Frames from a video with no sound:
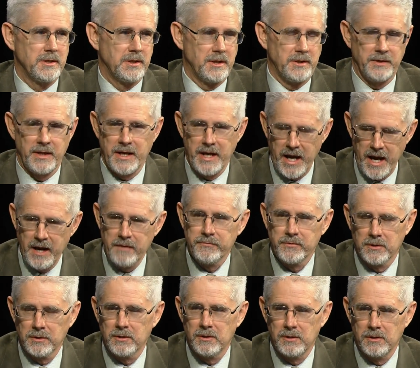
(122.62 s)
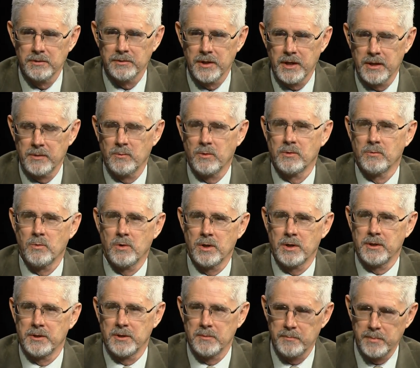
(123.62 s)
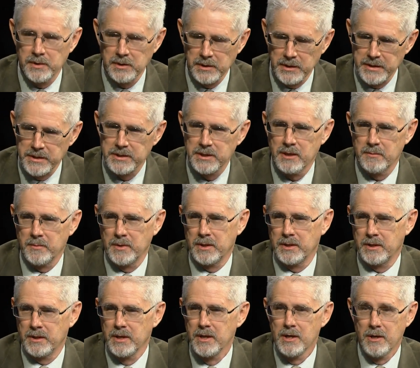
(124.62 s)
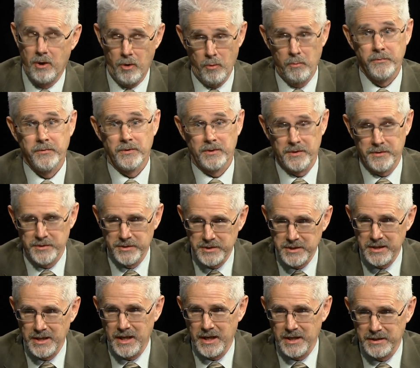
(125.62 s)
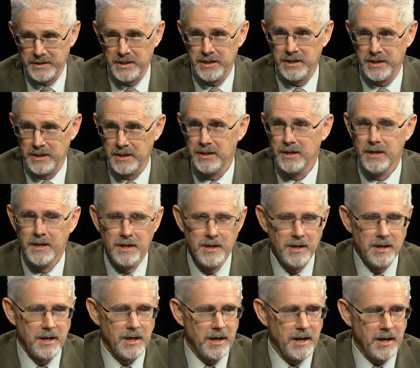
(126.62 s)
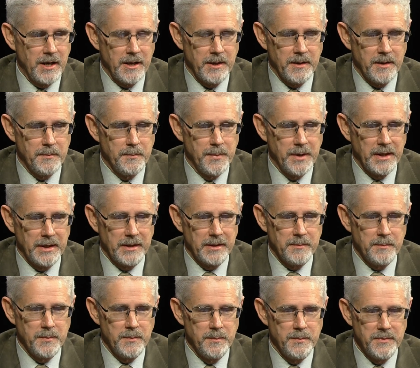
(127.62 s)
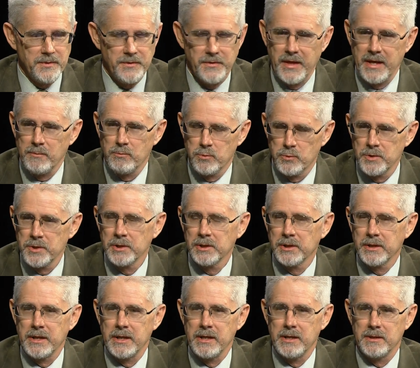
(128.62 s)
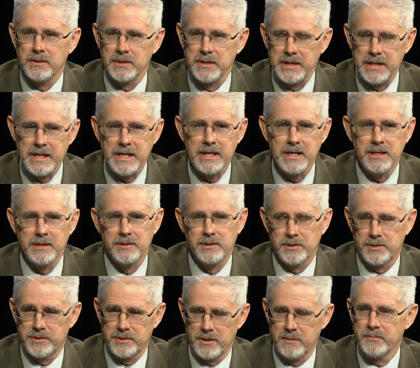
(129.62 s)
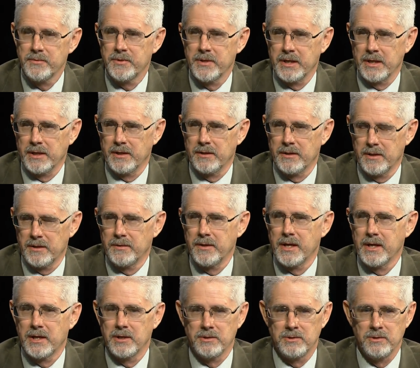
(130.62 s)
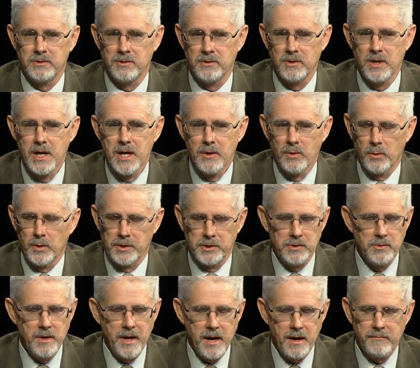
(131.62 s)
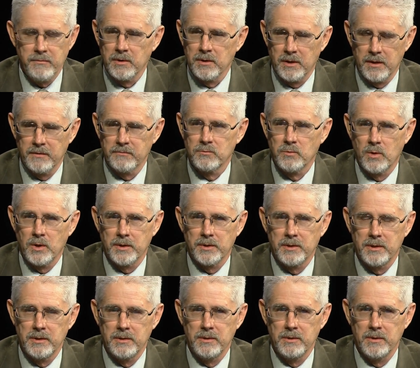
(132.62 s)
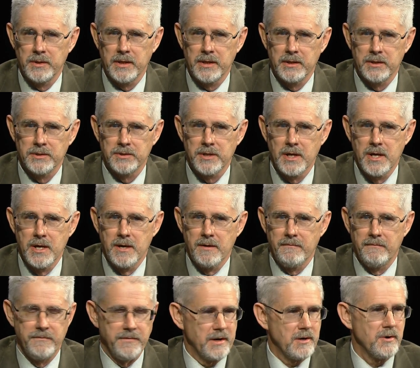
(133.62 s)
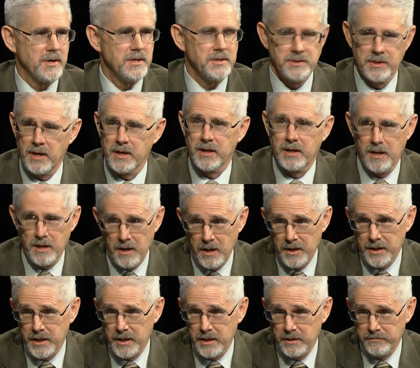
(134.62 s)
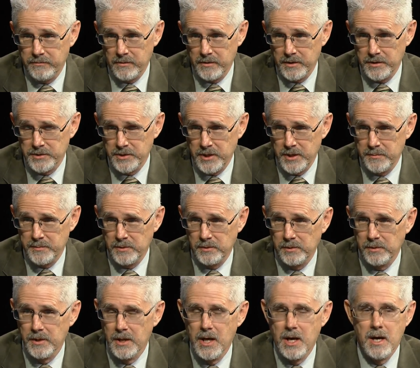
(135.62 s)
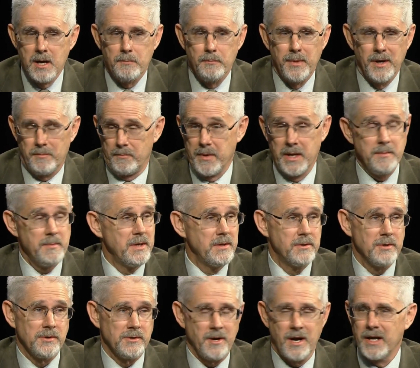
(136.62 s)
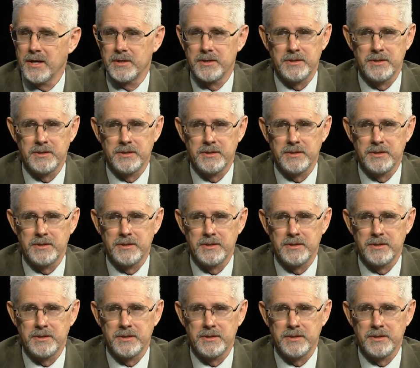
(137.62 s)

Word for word: and they have to call 911 and the police come in, hopefully the CIT, uh, but they really need something that they can do. When you have a loved one who is very psychotic, for example, but maybe they're not